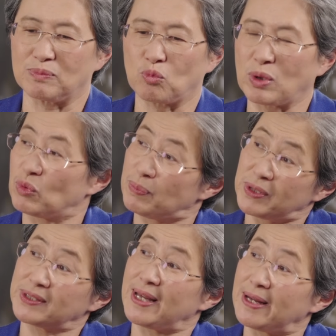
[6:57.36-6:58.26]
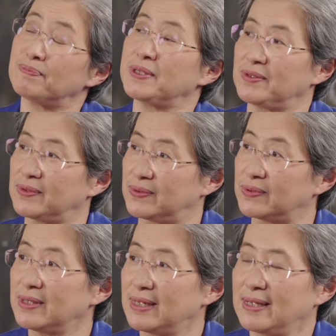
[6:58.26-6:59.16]
when we put the
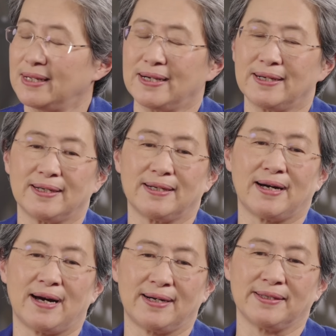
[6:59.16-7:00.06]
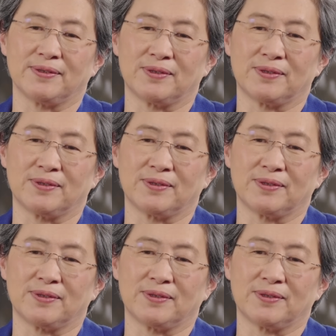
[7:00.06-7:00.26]
NPU on,